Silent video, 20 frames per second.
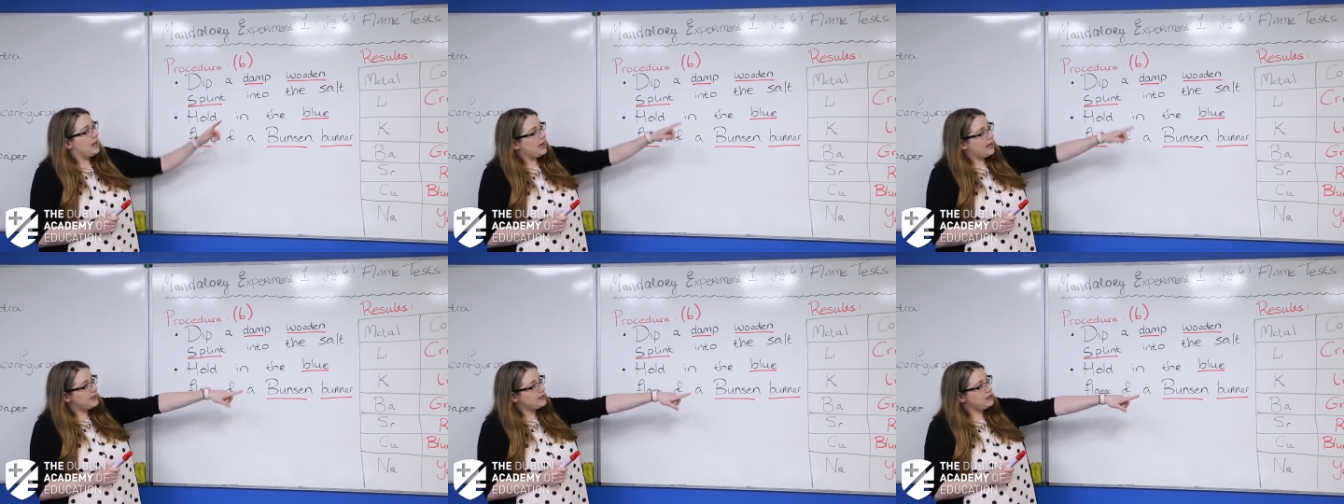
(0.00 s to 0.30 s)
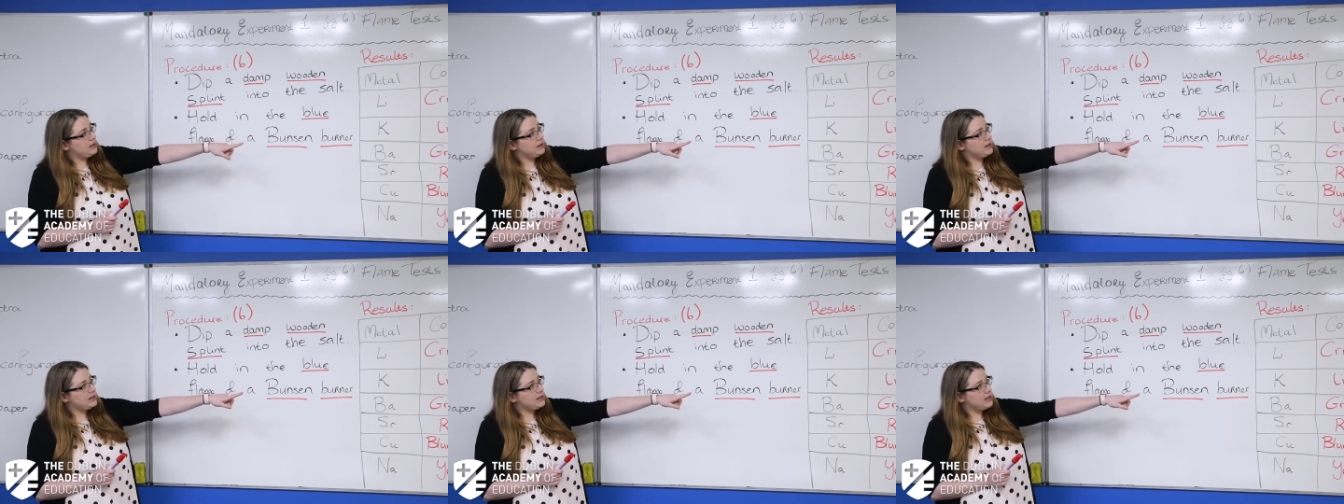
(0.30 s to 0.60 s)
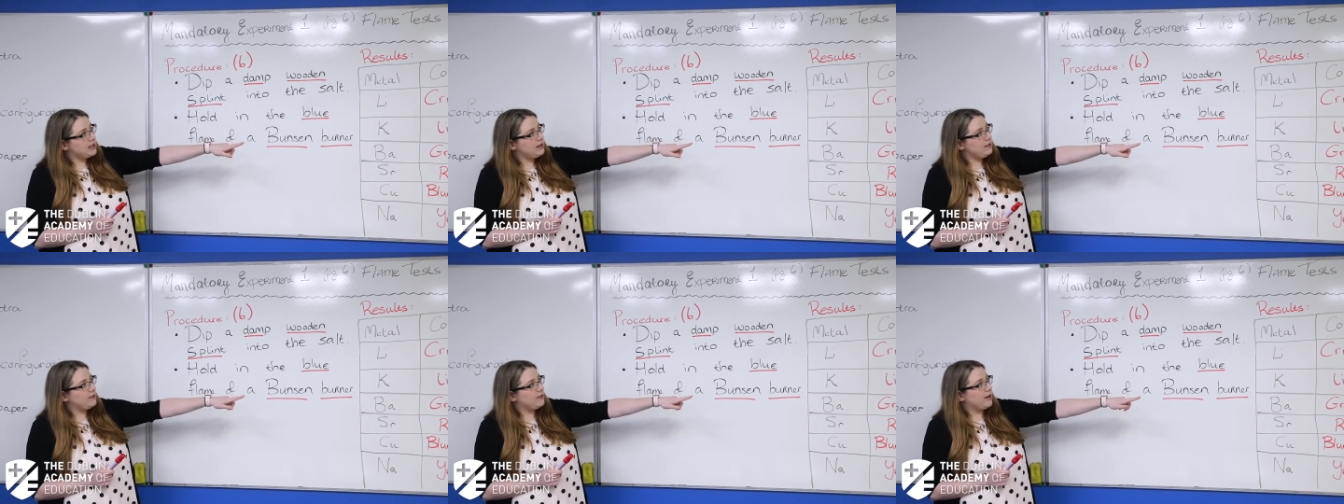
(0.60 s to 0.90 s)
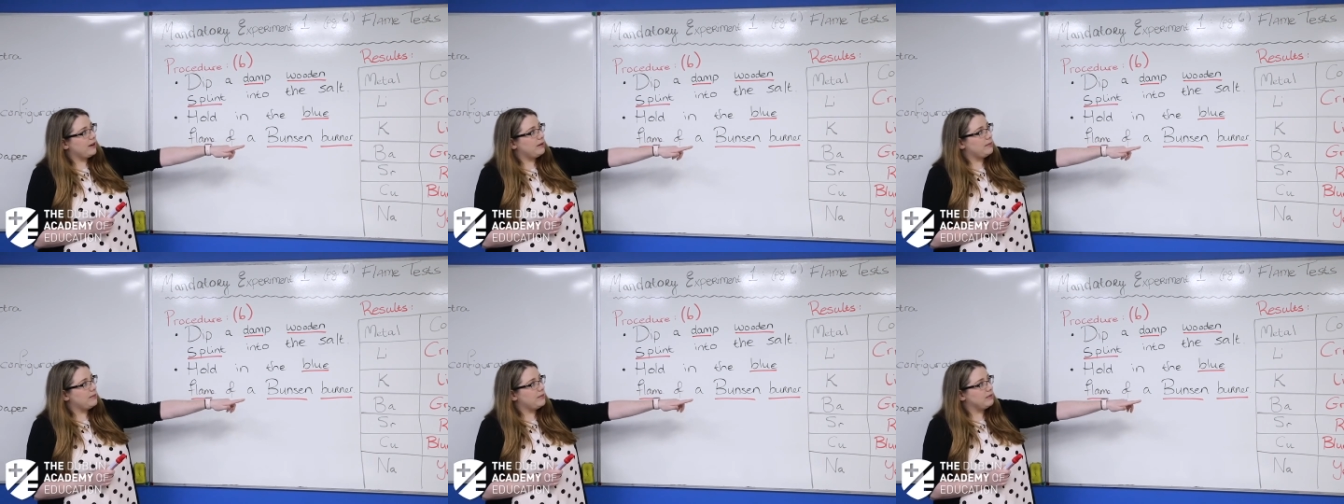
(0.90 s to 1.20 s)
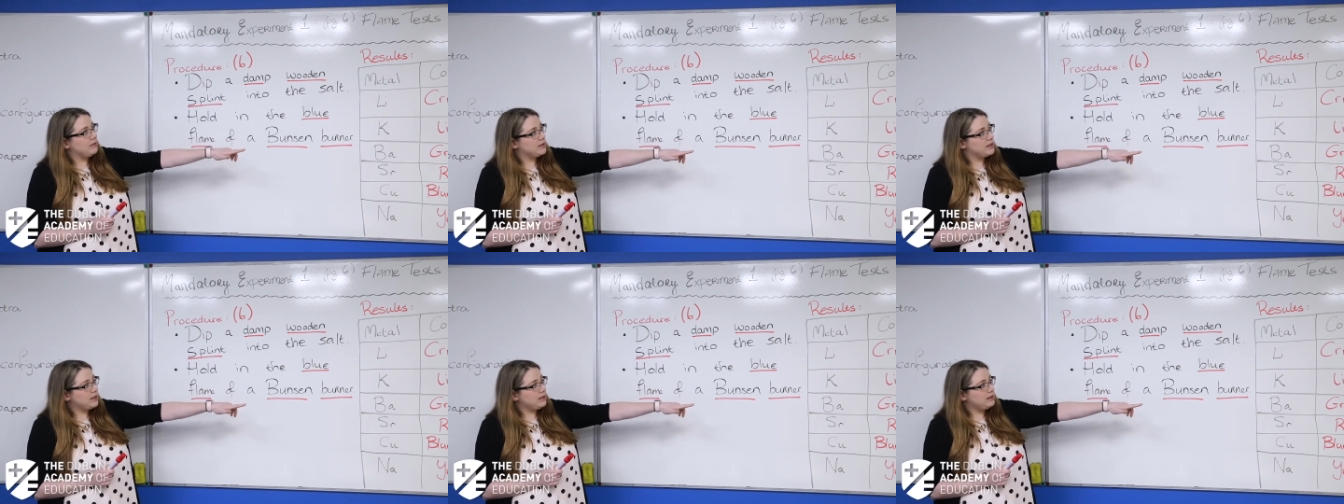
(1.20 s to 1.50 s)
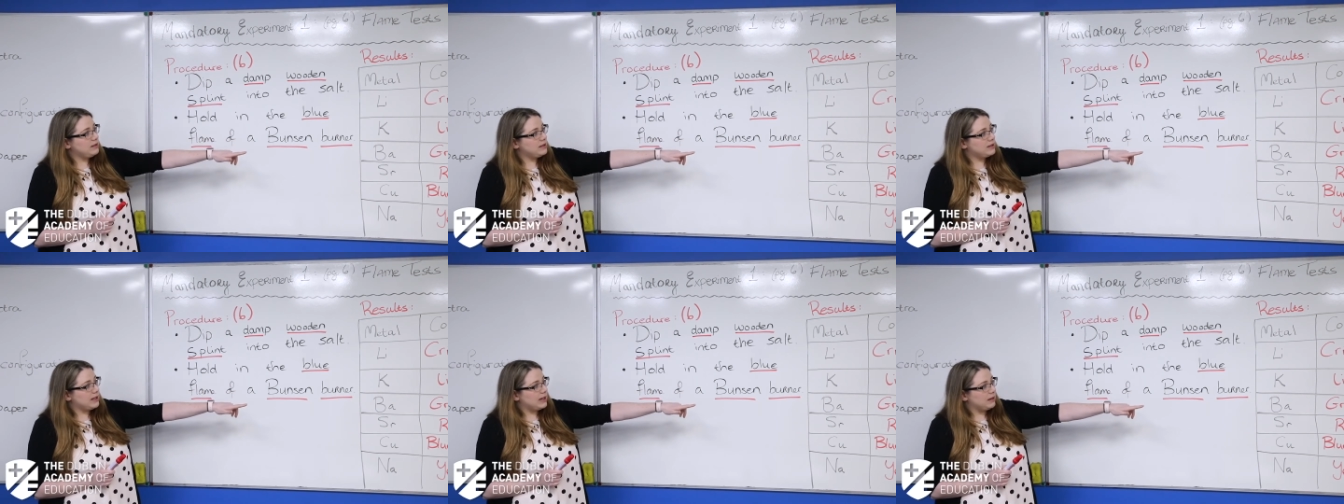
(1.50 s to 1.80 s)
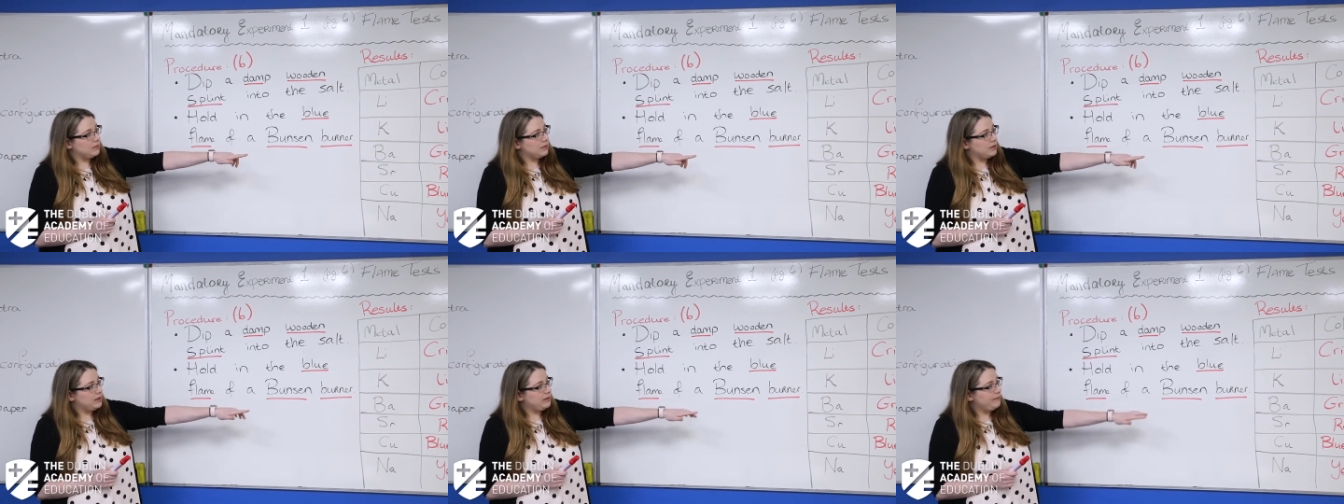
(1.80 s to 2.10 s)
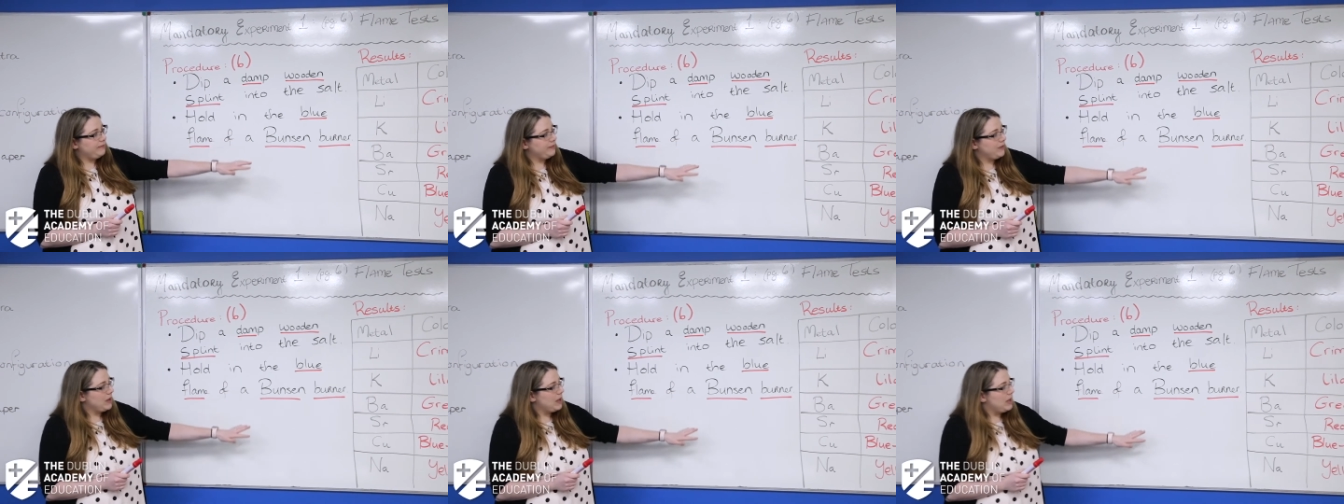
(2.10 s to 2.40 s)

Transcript: As you can see from the results table,